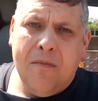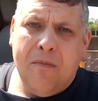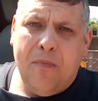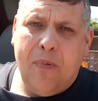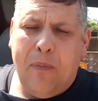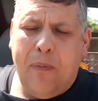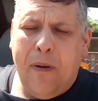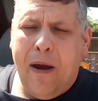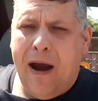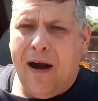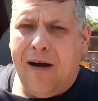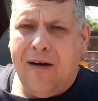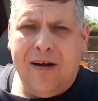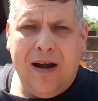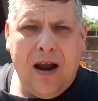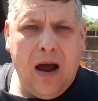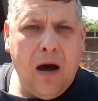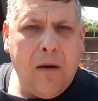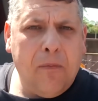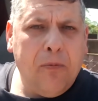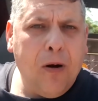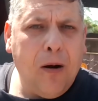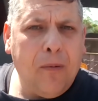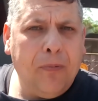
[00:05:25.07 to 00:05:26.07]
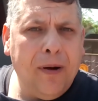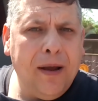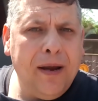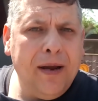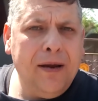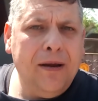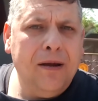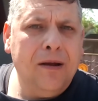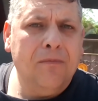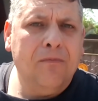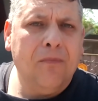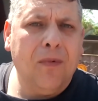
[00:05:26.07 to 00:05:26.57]
preparing it. I
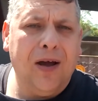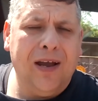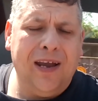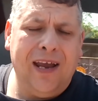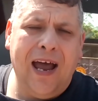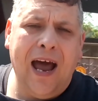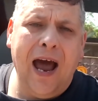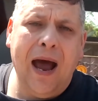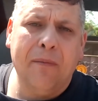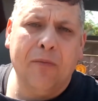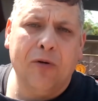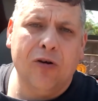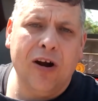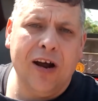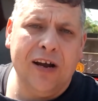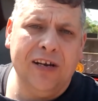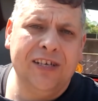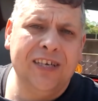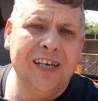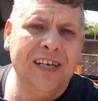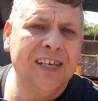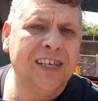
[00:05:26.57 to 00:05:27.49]
probably might hammerite